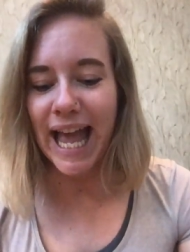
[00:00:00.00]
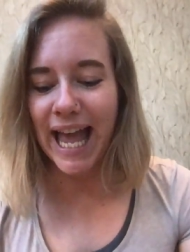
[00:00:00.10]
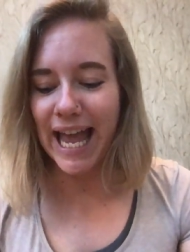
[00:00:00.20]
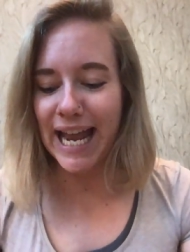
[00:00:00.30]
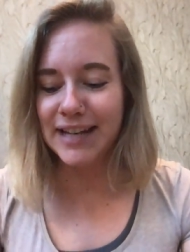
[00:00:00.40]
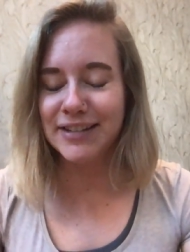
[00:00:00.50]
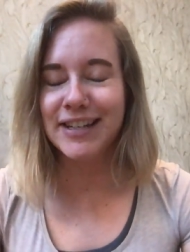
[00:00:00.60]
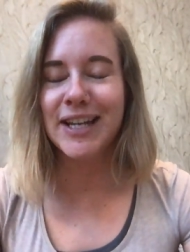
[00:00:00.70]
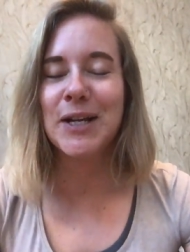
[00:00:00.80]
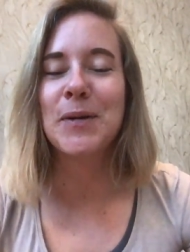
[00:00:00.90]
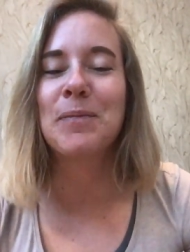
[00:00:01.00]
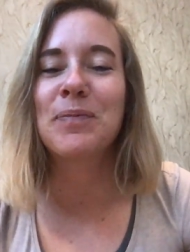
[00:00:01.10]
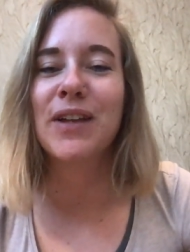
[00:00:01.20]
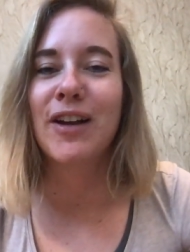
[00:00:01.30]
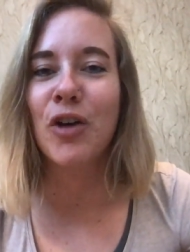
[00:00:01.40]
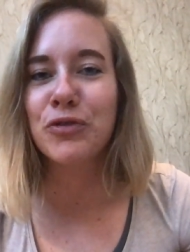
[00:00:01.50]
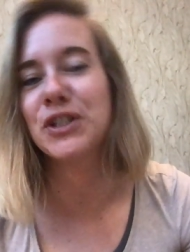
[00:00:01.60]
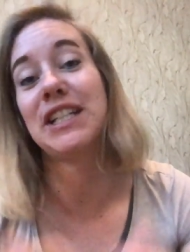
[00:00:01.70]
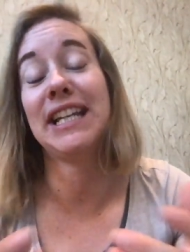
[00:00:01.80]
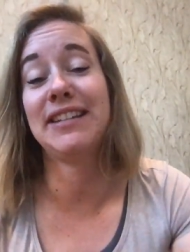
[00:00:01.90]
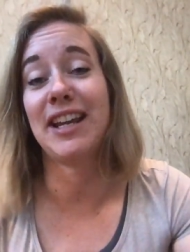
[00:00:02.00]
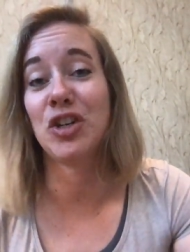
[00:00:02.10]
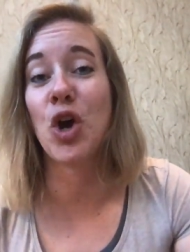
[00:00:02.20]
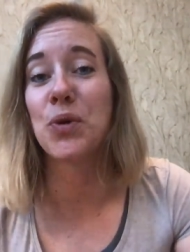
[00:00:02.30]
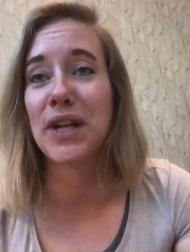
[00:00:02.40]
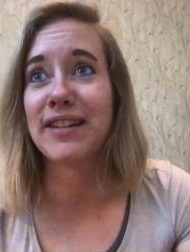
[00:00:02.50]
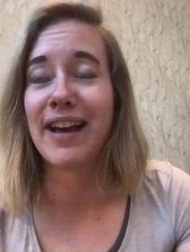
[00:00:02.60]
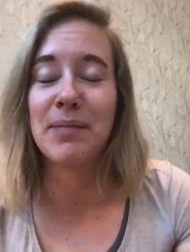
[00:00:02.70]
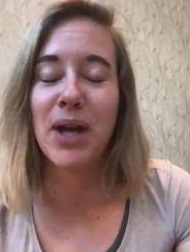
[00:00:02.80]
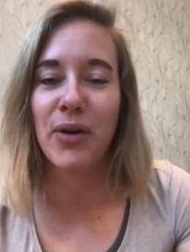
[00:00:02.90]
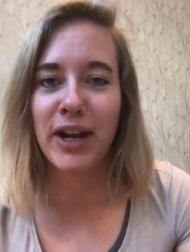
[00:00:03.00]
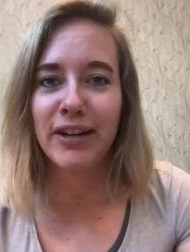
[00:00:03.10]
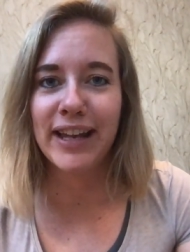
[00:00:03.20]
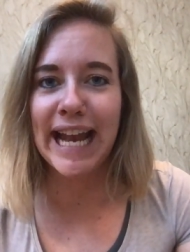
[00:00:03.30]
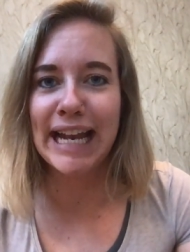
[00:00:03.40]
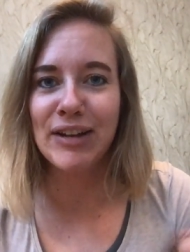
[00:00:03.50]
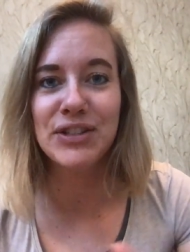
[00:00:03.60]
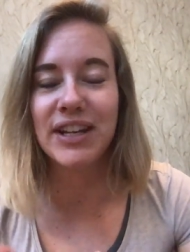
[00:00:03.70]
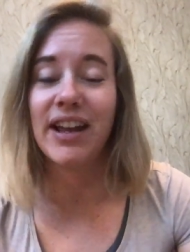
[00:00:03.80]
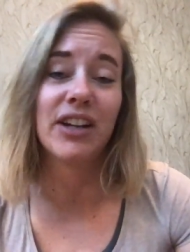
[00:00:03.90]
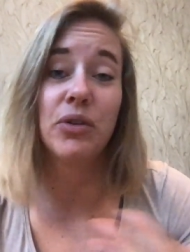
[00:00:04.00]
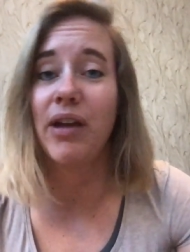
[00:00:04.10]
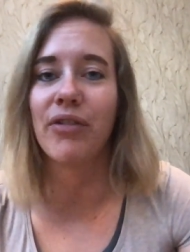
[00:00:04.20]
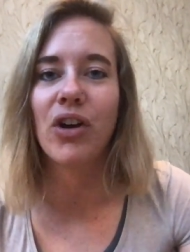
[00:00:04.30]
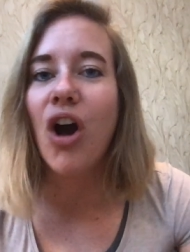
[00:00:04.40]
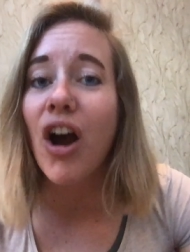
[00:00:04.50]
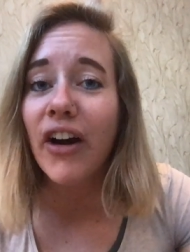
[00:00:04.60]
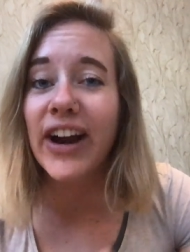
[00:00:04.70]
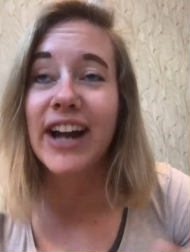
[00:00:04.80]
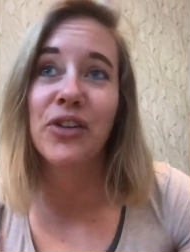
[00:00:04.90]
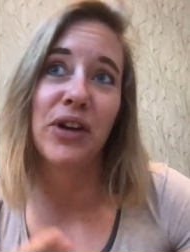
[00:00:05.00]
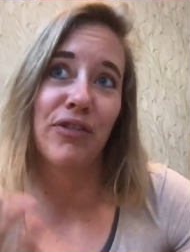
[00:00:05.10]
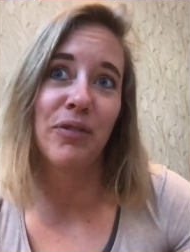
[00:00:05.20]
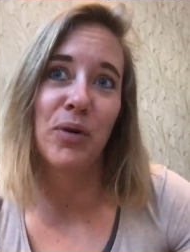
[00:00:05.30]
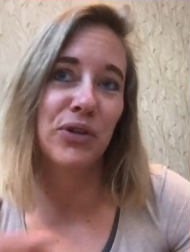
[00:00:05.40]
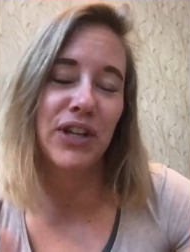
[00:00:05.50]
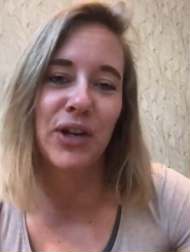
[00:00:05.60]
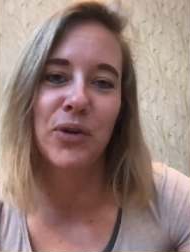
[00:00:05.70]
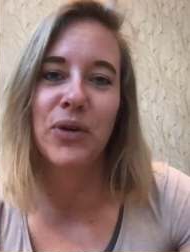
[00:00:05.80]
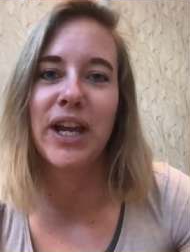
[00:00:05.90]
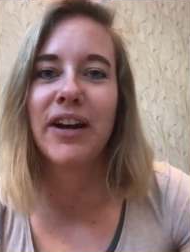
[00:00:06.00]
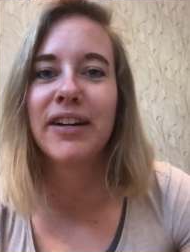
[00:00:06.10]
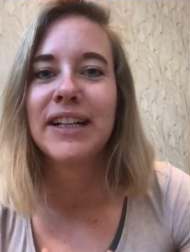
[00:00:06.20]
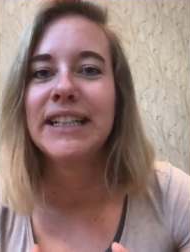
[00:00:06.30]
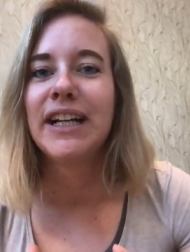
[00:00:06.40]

And obviously they know that I'm now here in the Netherlands and I don't have a car, I don't have a motorcycle here.